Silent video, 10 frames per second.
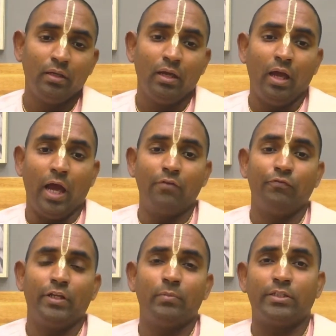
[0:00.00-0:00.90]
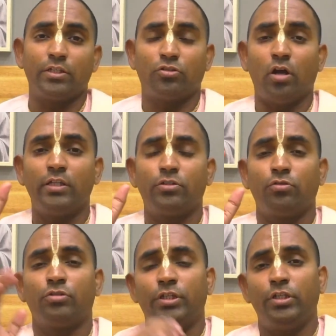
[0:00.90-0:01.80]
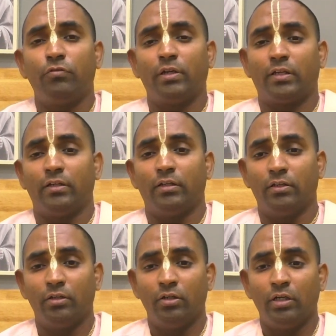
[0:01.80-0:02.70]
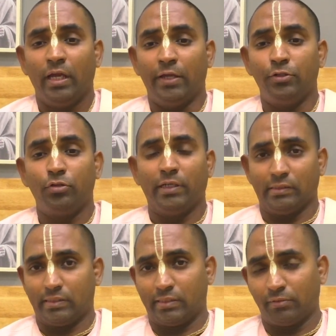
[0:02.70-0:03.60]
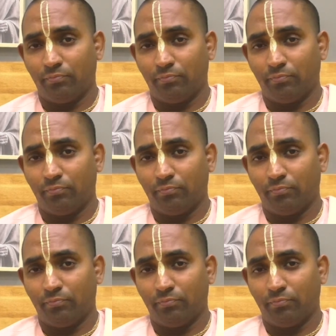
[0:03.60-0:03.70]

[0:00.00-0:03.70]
I am very much astonished to see your endurance.